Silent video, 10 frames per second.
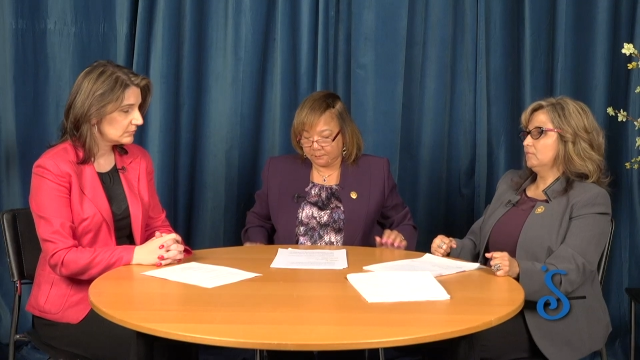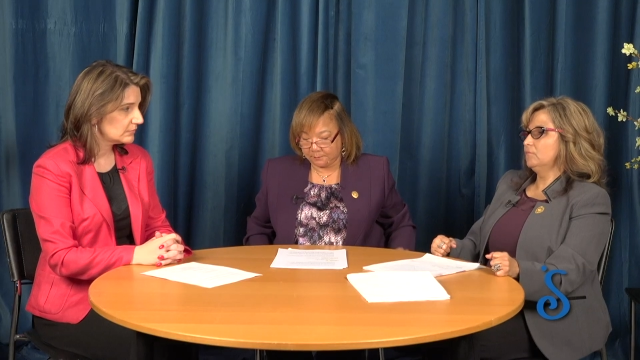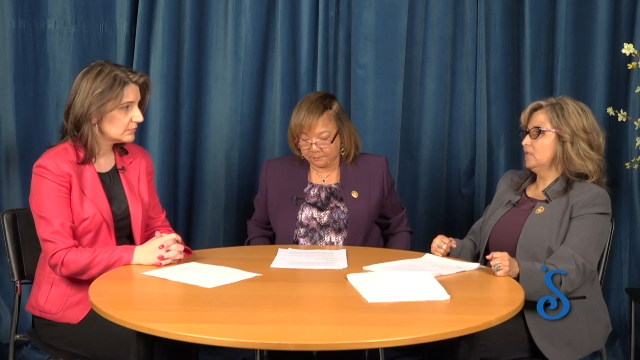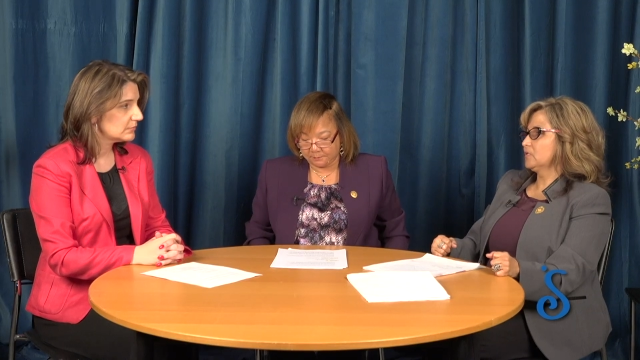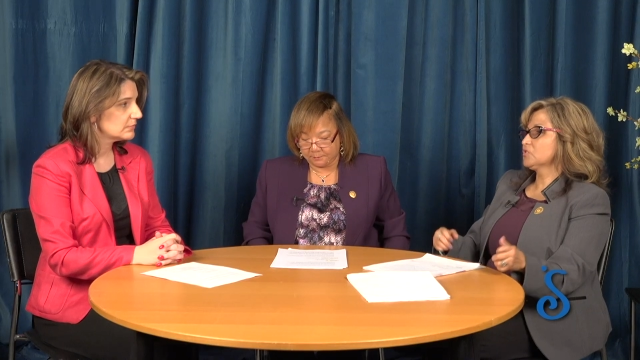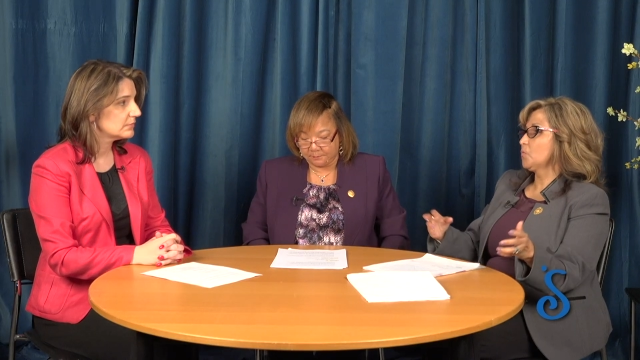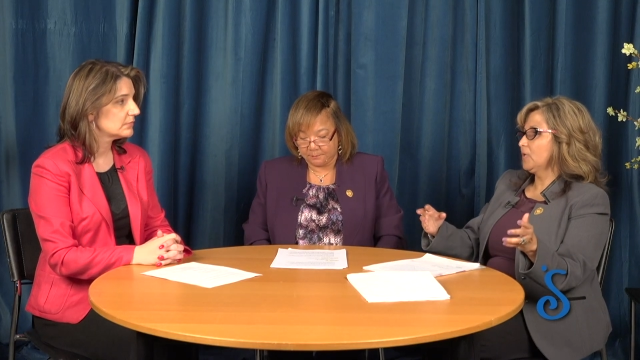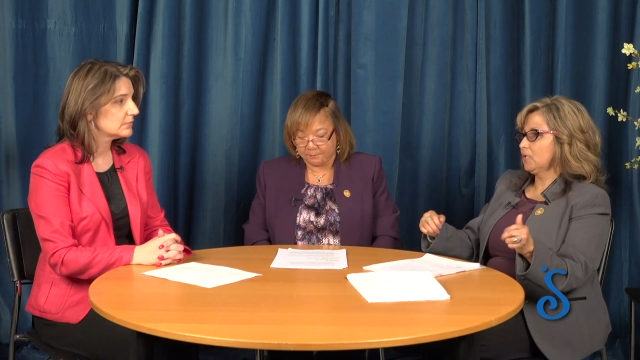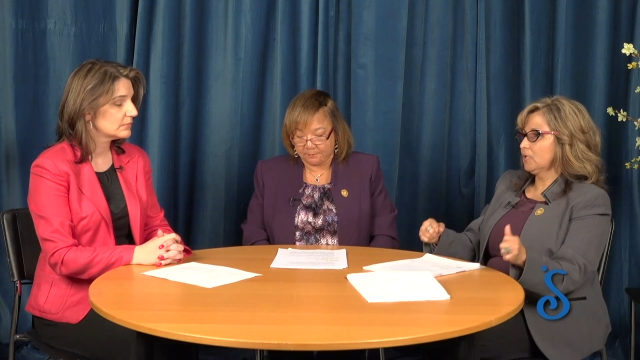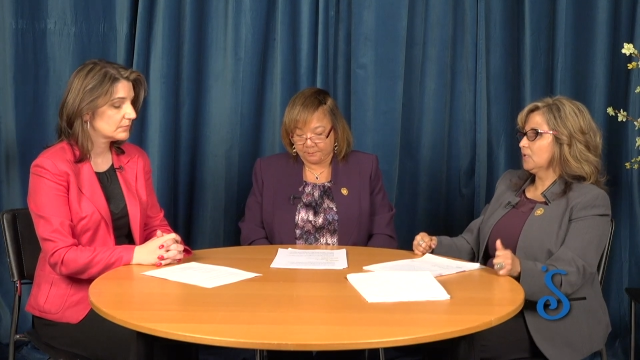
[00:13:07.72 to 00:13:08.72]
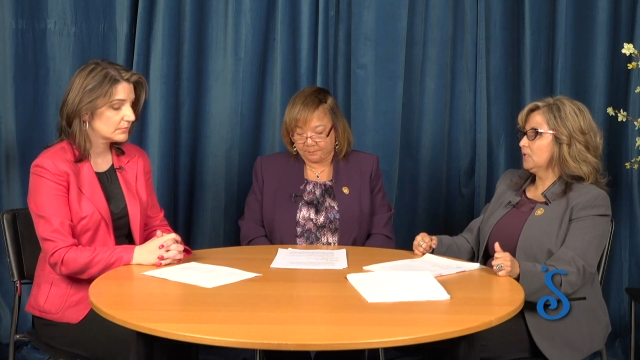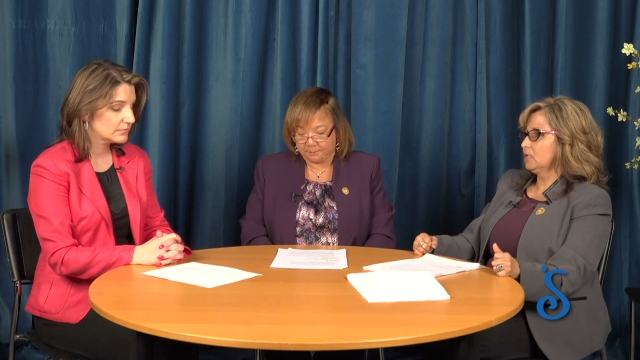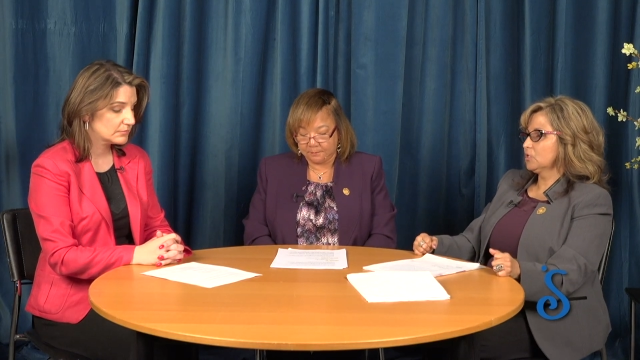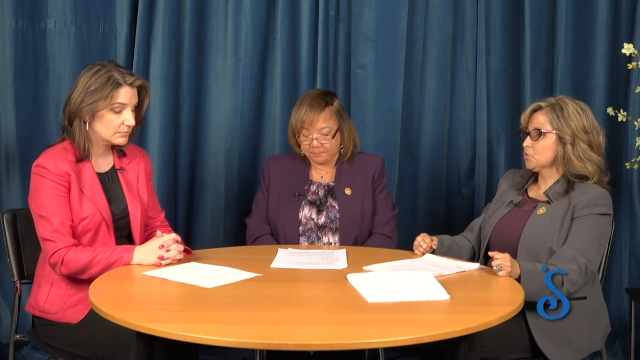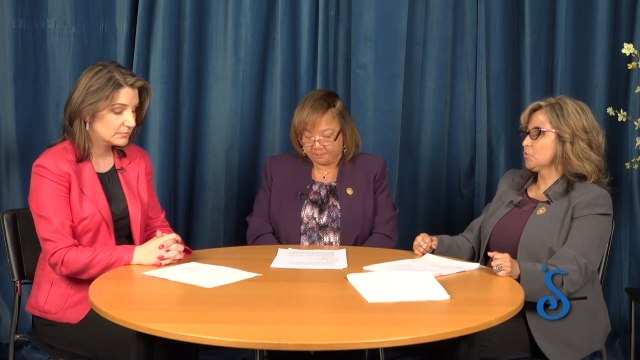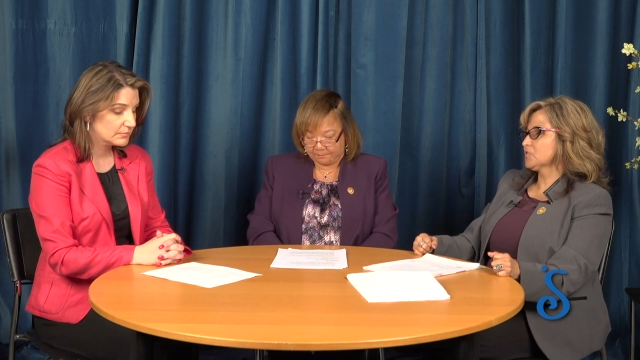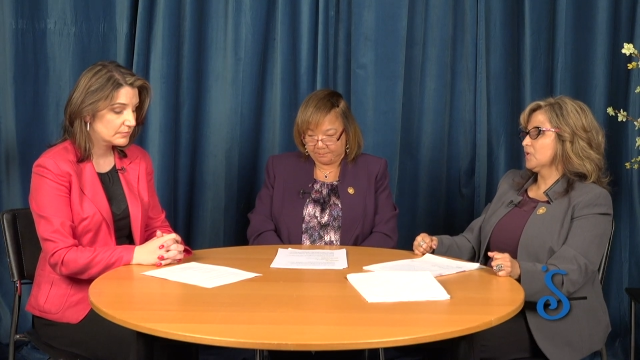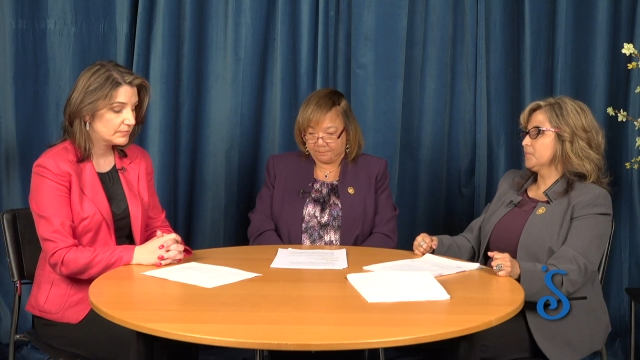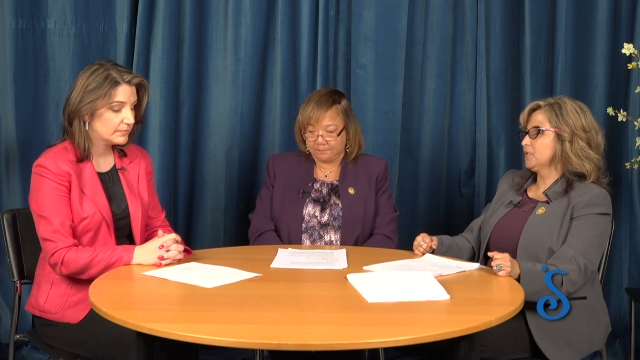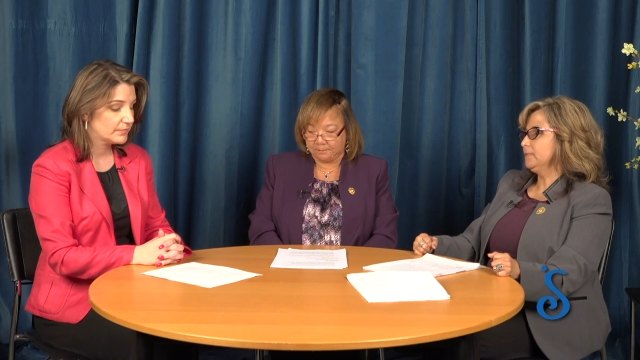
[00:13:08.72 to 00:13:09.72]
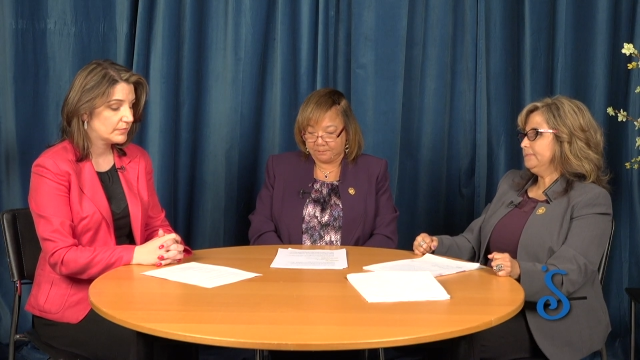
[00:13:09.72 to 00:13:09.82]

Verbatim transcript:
Speaker 1: there's no money in the insurance company.